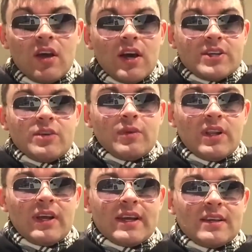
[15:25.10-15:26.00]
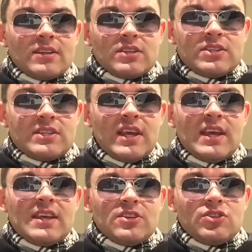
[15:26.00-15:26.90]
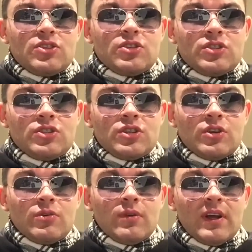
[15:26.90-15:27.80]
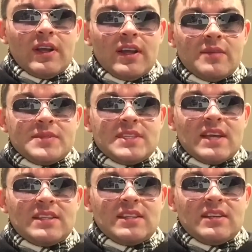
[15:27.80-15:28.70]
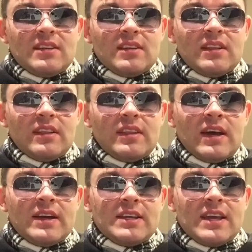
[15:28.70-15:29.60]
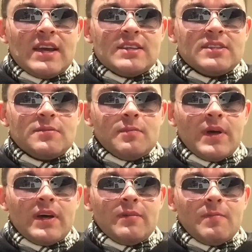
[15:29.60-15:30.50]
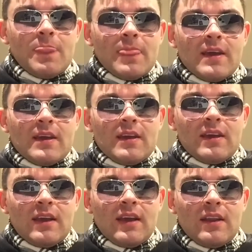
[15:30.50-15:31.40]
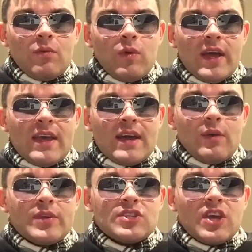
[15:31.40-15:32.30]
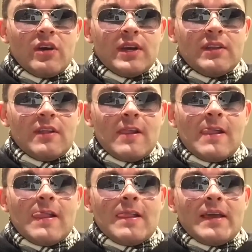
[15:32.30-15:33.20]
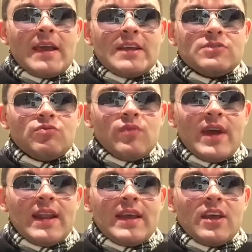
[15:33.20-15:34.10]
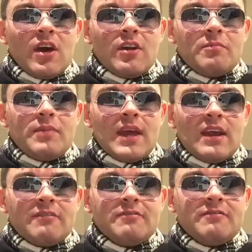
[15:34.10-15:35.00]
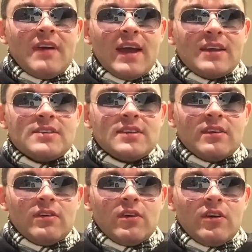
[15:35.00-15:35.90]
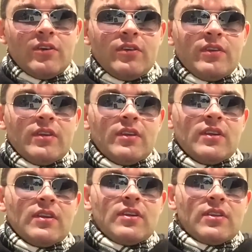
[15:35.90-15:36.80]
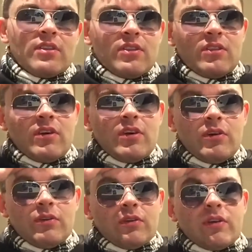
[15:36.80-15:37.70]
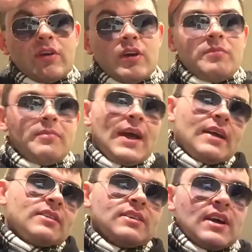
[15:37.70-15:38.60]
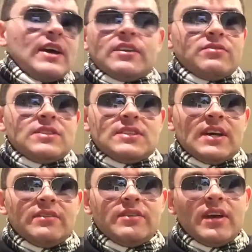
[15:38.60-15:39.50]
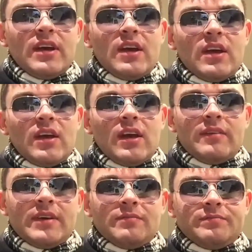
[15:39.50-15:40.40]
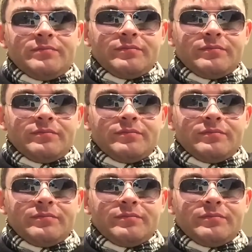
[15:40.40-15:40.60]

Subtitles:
I don't want to like take it too upsetting, I guess, but in a way how it's going, it's really going to be an effect on the whole compact kind of stuff. I mean,